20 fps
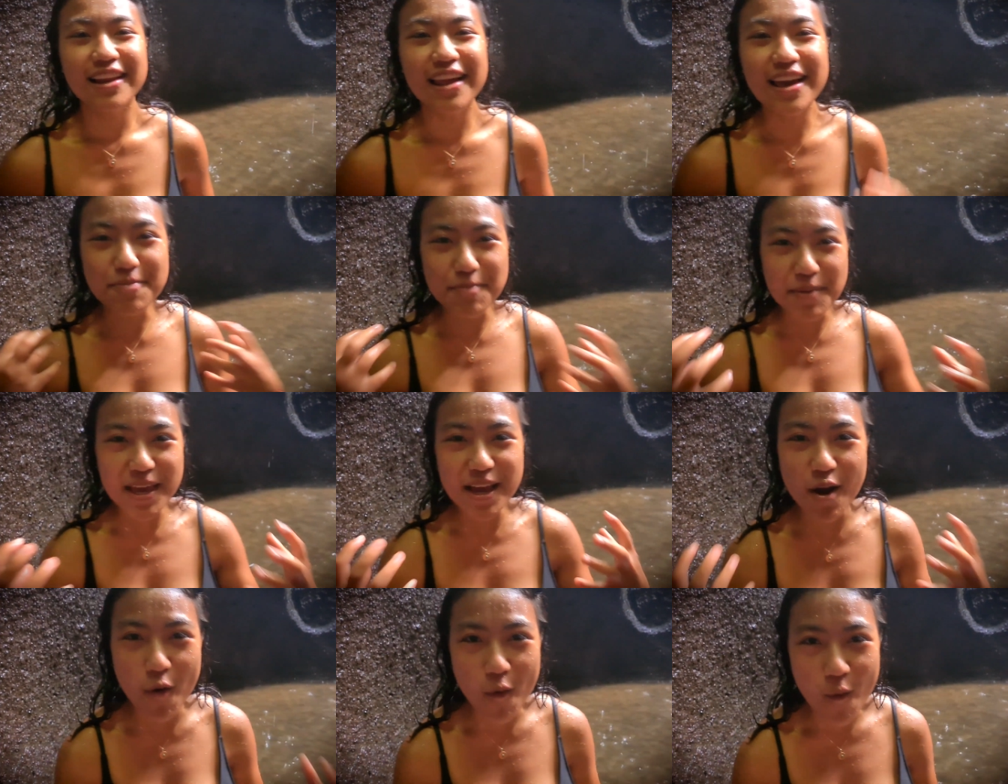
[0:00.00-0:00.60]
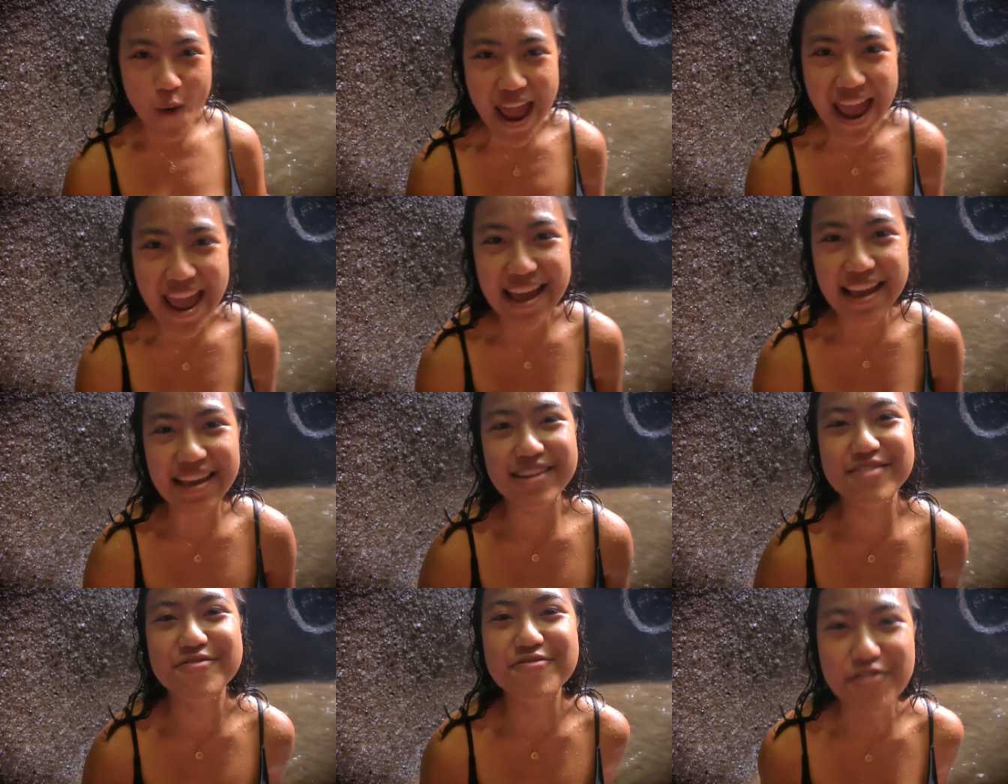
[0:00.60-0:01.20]
Like being
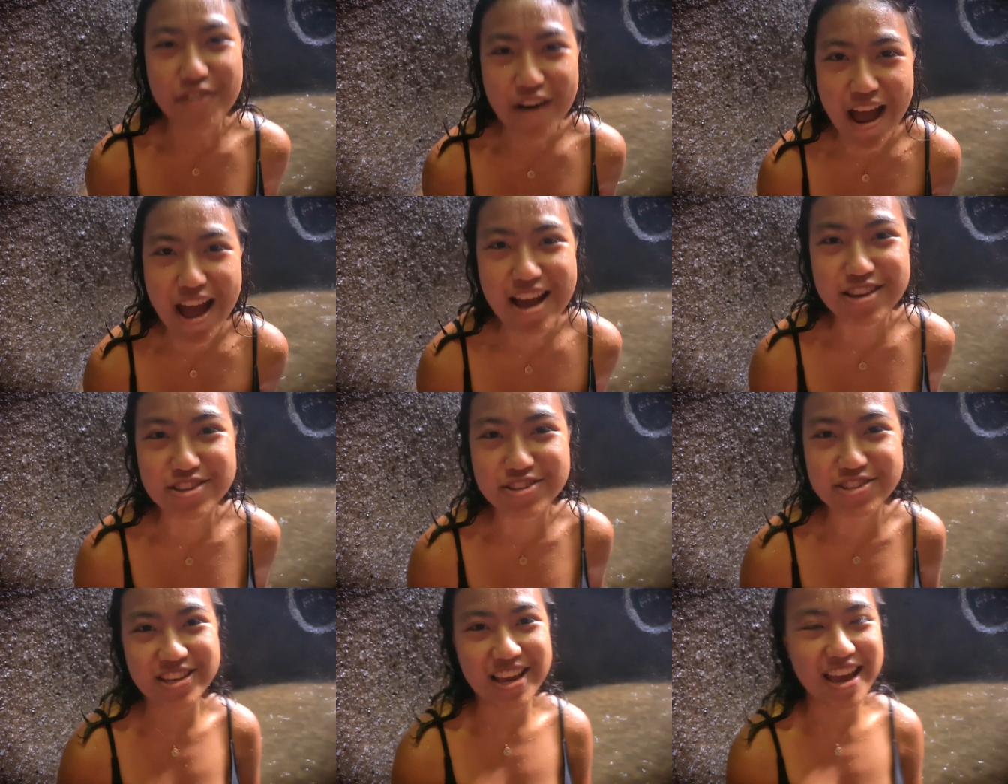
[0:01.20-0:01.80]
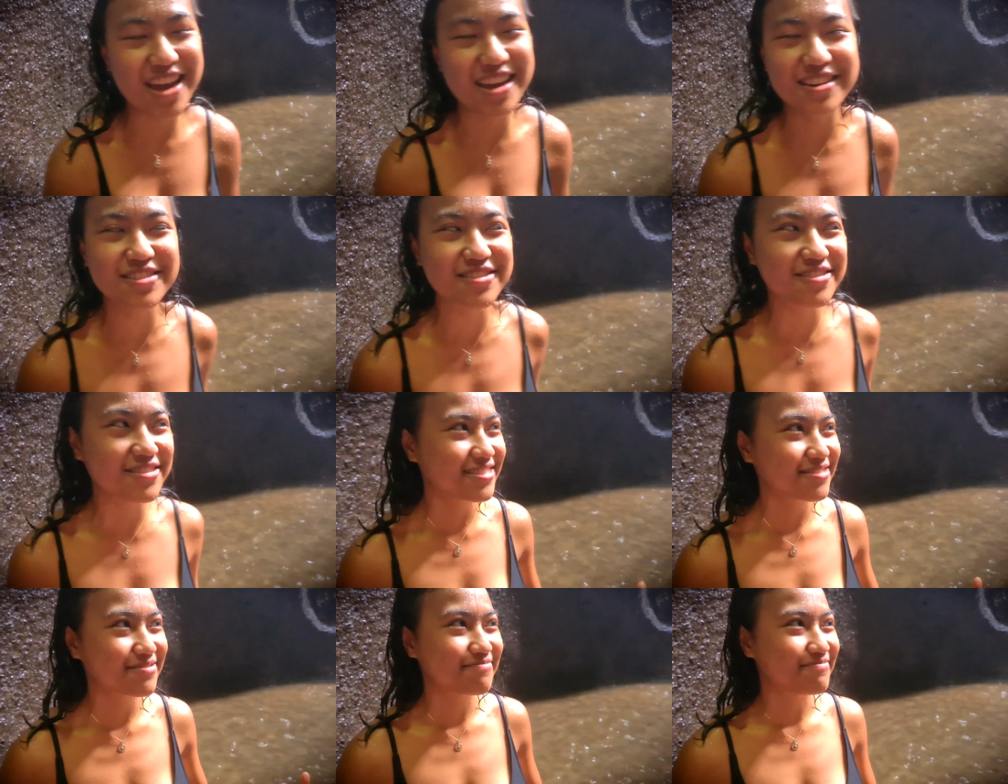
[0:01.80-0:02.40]
awake and fresh and
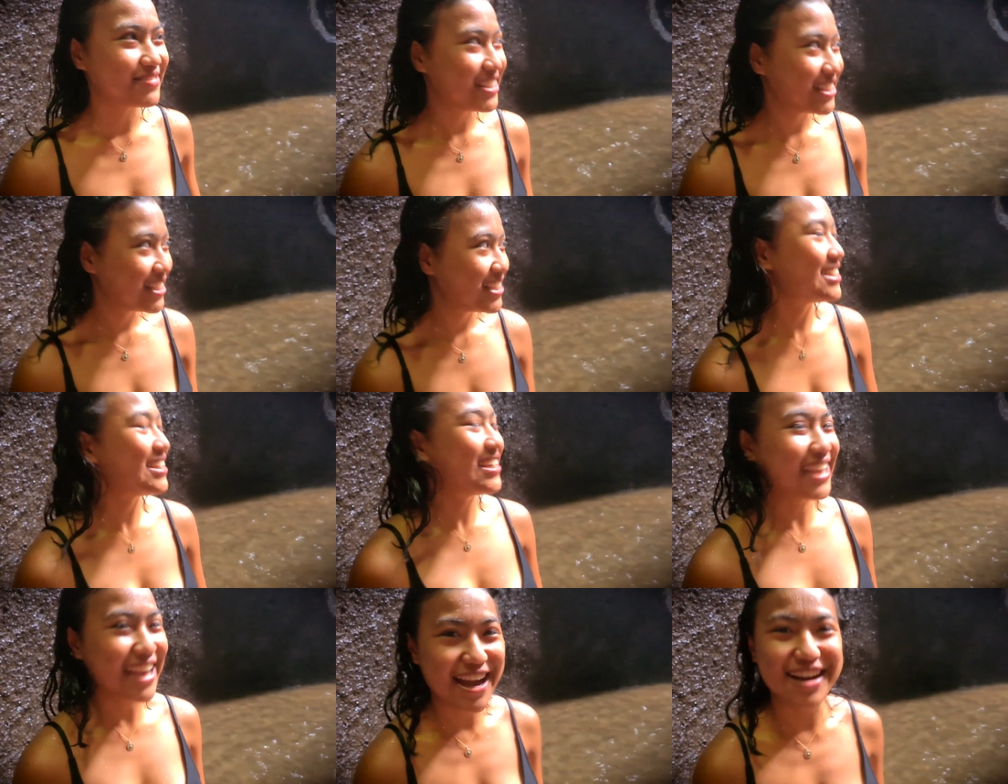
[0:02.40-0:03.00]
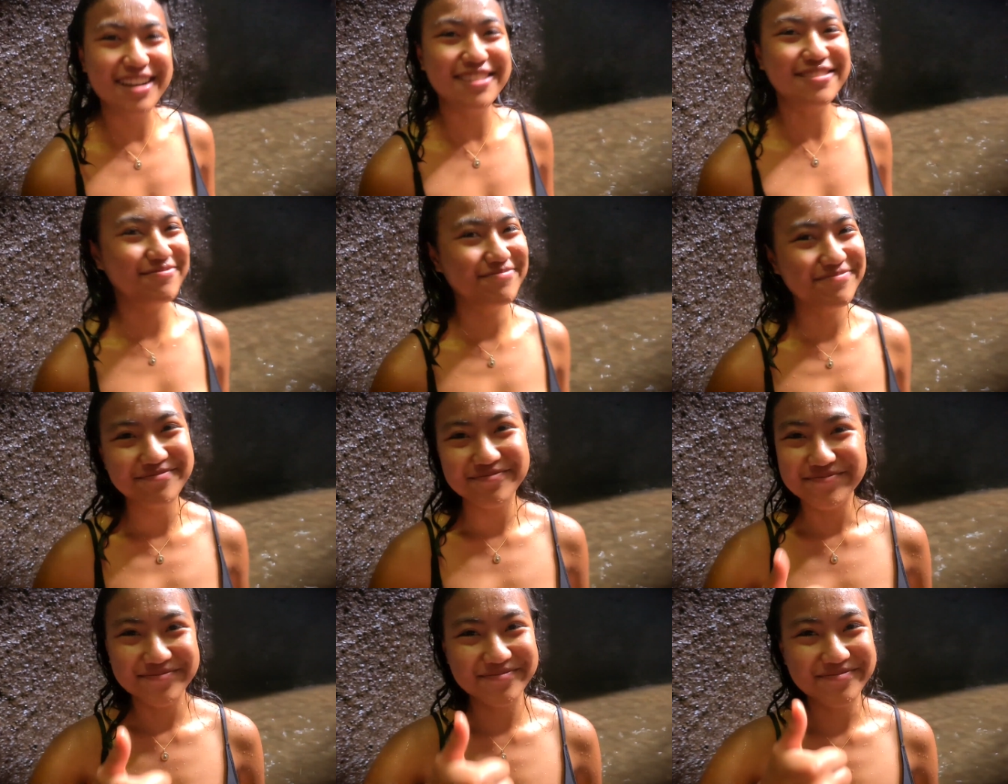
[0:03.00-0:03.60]
yeah.
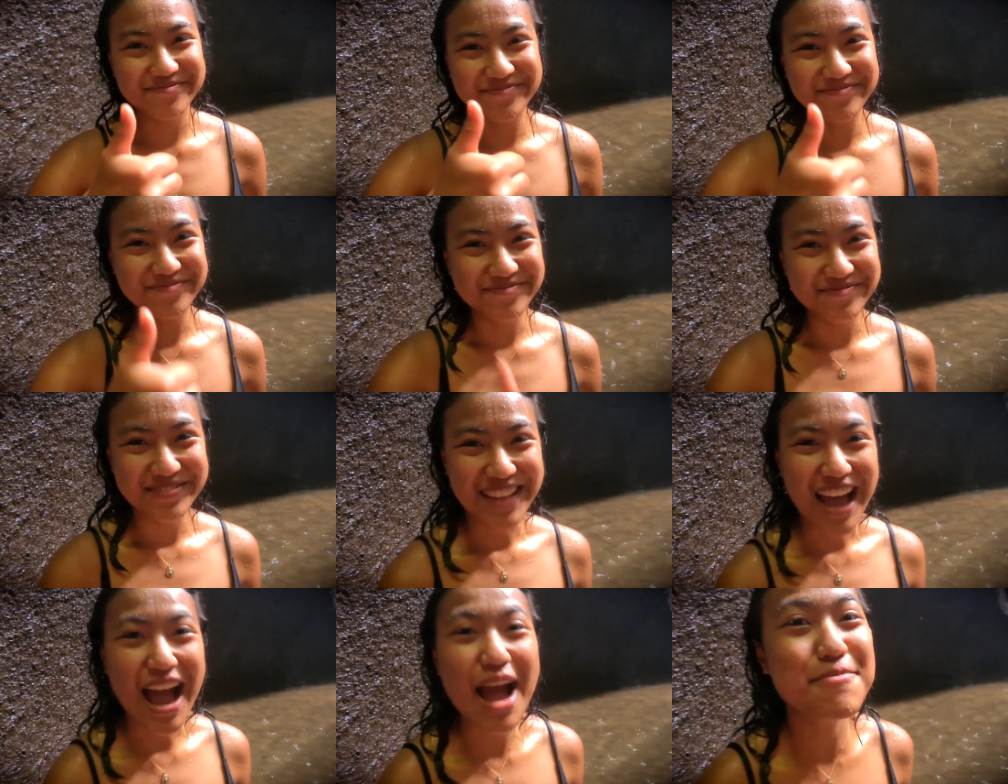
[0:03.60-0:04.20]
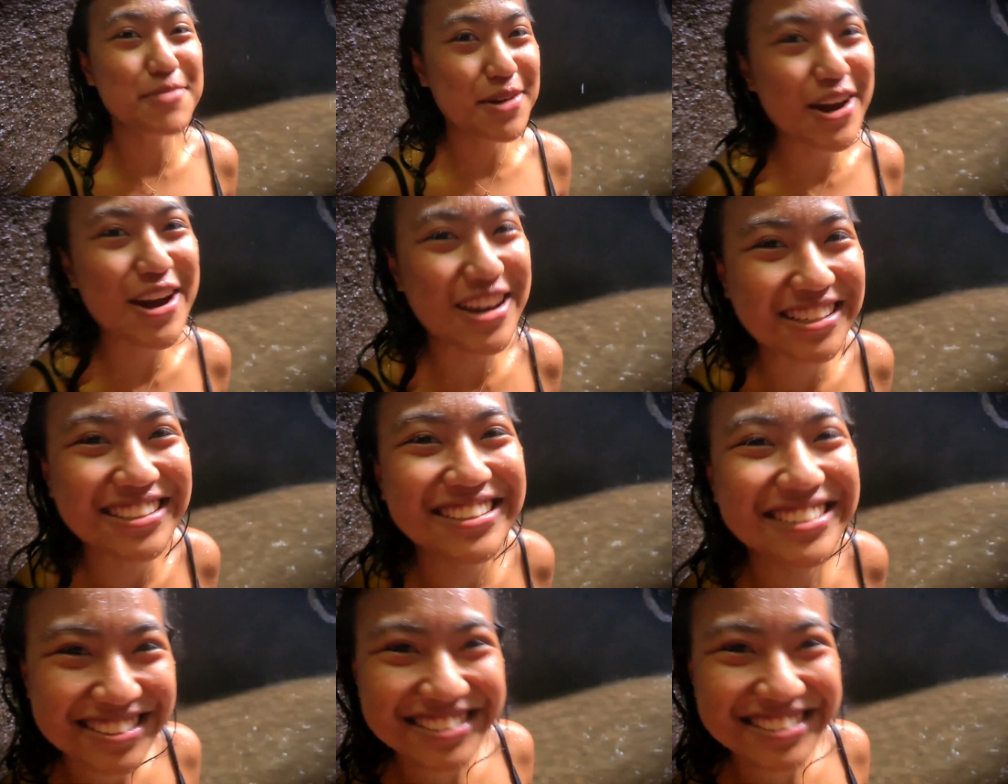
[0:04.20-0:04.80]
I'm good.